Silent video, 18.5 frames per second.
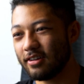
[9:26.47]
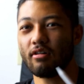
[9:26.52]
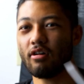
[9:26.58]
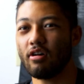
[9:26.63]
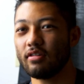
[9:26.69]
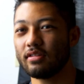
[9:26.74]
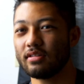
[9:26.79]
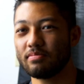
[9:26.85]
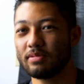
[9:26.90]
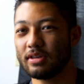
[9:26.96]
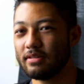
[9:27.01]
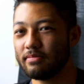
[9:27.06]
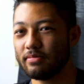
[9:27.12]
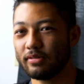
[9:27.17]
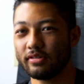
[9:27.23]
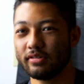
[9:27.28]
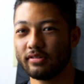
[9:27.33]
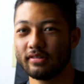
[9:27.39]
All the
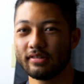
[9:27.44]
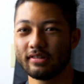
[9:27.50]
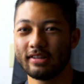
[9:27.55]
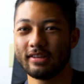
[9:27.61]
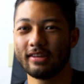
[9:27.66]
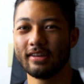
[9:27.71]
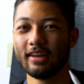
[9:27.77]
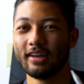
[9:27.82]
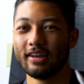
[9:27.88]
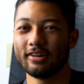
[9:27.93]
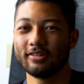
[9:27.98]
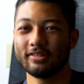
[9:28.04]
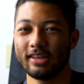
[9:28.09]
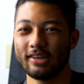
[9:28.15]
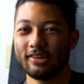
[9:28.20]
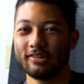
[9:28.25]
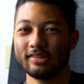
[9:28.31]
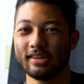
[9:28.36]
people who they
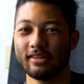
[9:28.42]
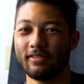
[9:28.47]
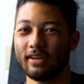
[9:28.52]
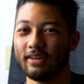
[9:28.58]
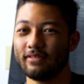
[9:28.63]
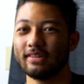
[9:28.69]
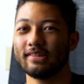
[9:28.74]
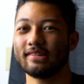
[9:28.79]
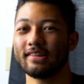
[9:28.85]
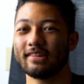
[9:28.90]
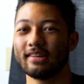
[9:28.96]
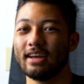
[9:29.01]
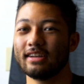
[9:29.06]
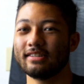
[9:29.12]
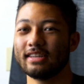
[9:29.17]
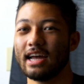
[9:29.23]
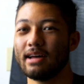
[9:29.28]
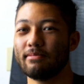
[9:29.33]
use as famous
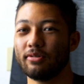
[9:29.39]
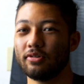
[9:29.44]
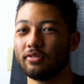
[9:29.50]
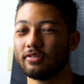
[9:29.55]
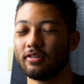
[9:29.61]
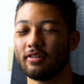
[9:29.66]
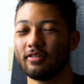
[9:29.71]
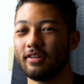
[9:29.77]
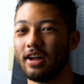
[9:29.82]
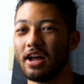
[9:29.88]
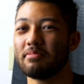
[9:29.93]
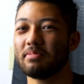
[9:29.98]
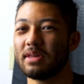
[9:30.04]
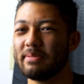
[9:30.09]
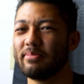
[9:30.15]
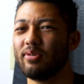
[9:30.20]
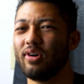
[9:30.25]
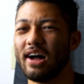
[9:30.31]
examples are not
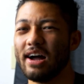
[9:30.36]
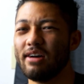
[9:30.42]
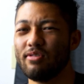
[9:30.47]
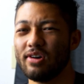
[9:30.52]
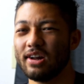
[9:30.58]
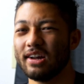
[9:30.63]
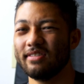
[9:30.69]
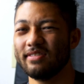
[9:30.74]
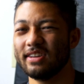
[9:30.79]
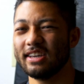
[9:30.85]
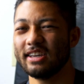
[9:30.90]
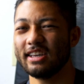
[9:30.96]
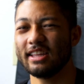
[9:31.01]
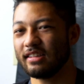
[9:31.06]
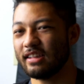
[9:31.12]
people I want to be.